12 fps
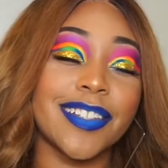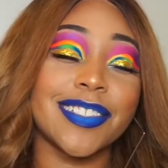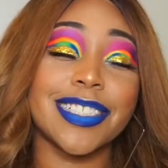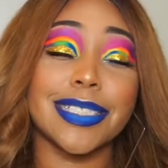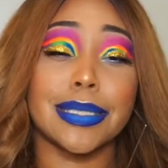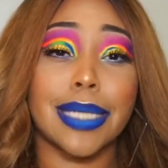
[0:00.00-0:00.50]
This
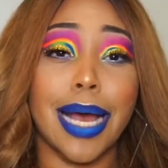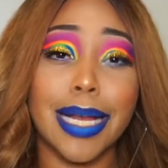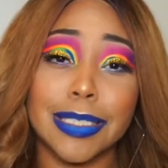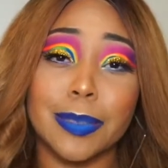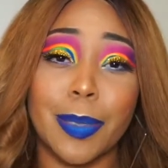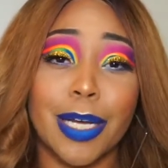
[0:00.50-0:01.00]
is
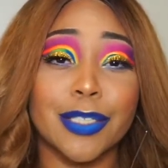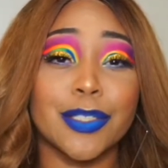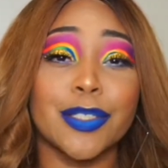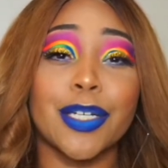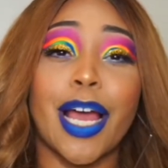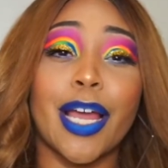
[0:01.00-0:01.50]
not
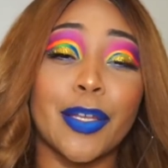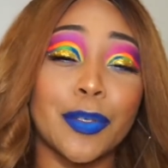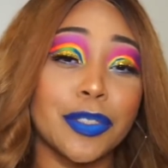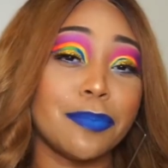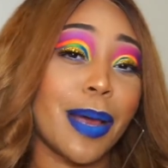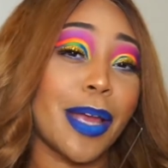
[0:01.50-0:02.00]
sponsored. I
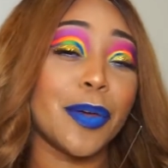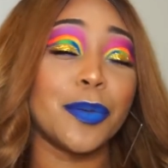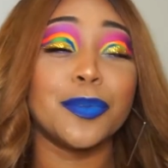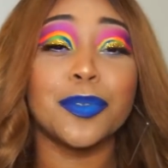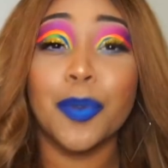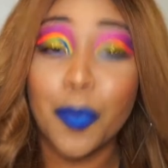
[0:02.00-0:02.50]
used my
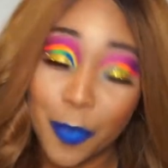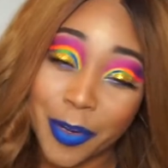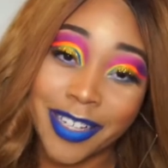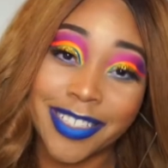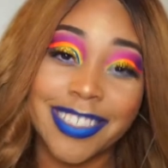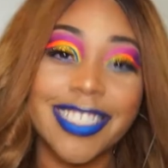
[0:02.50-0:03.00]
own
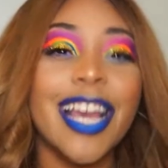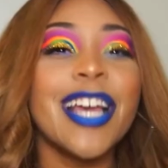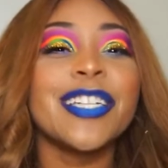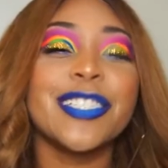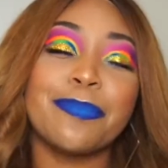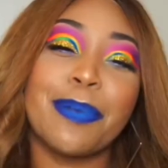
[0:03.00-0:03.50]
coins
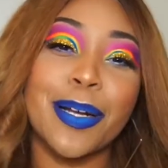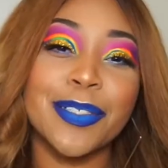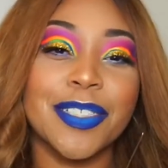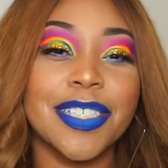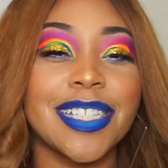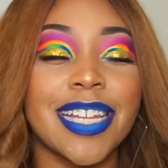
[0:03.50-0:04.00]
to
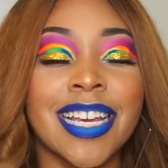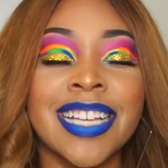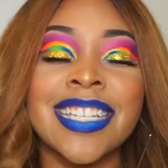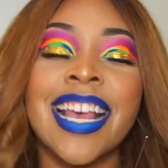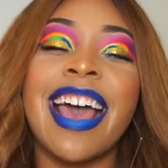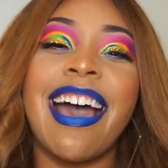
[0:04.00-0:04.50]
purchase this.